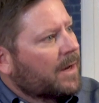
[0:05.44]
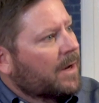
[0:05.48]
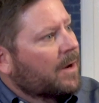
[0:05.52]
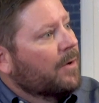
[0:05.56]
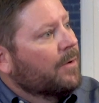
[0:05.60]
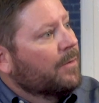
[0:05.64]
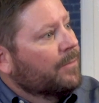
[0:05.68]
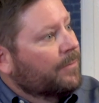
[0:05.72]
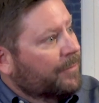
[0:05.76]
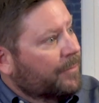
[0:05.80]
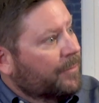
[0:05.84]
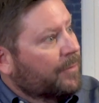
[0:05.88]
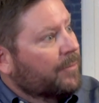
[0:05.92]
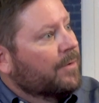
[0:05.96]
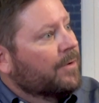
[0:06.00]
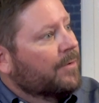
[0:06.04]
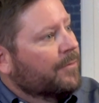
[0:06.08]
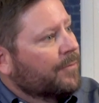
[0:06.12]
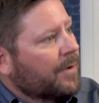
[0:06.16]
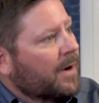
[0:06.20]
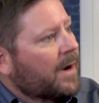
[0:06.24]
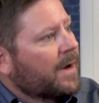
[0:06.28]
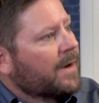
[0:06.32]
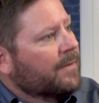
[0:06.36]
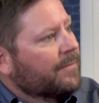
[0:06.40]
go through to
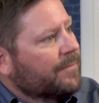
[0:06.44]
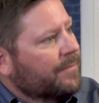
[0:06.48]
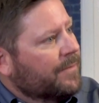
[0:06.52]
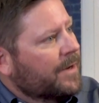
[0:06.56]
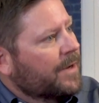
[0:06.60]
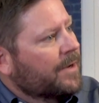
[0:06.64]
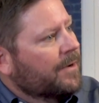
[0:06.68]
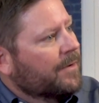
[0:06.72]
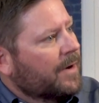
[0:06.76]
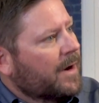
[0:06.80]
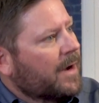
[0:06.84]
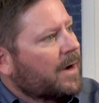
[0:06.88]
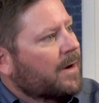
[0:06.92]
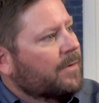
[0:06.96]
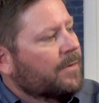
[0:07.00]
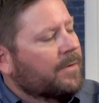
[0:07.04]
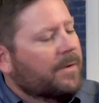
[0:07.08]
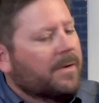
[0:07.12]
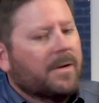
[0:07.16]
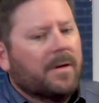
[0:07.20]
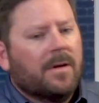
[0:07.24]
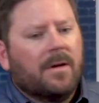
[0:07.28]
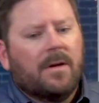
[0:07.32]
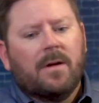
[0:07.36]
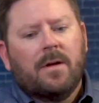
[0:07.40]
try to figure out
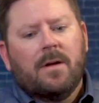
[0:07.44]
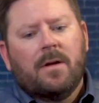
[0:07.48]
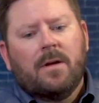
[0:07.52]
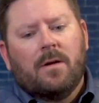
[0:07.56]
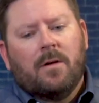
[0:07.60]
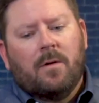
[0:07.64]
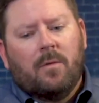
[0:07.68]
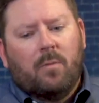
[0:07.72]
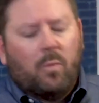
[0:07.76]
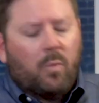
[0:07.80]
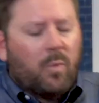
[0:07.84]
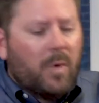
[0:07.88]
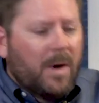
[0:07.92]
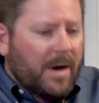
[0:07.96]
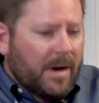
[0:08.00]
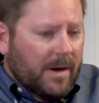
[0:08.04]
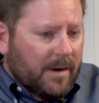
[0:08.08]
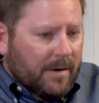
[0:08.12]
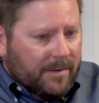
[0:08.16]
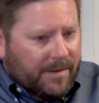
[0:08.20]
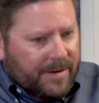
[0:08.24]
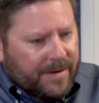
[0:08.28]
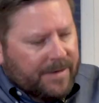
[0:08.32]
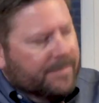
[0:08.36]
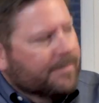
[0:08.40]

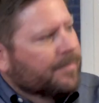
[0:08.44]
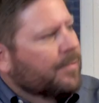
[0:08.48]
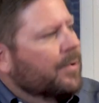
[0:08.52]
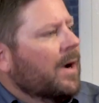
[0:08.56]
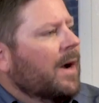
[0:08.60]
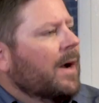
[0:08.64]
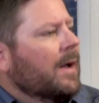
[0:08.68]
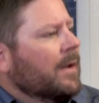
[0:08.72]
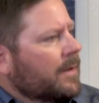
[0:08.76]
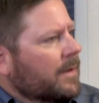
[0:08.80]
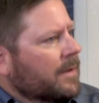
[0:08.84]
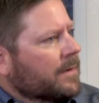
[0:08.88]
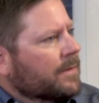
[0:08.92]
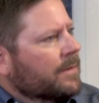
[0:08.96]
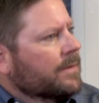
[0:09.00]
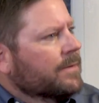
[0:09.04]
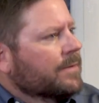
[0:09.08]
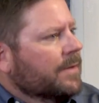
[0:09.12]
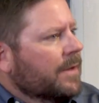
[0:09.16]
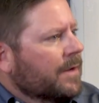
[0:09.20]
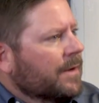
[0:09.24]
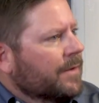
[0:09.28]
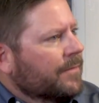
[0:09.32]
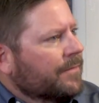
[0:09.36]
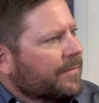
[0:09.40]
where this product is
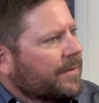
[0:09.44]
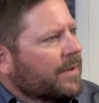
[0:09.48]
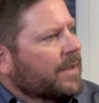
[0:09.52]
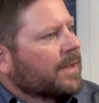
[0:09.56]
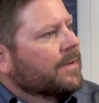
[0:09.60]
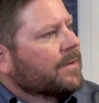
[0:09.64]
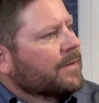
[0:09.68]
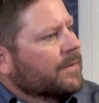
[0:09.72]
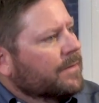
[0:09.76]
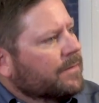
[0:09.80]
going to fit.